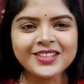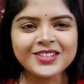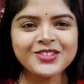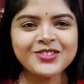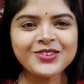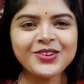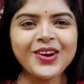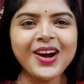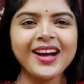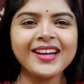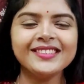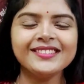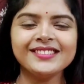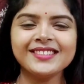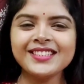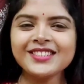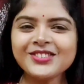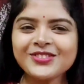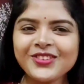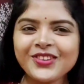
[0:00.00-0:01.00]
So I
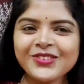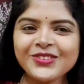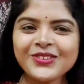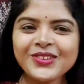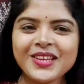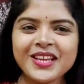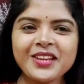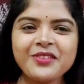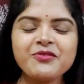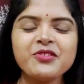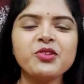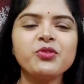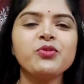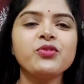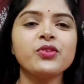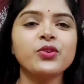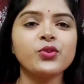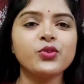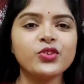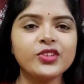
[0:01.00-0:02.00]
just want to give you
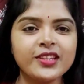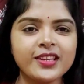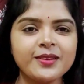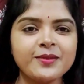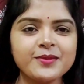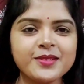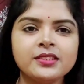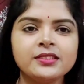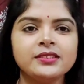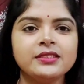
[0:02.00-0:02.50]
few tips.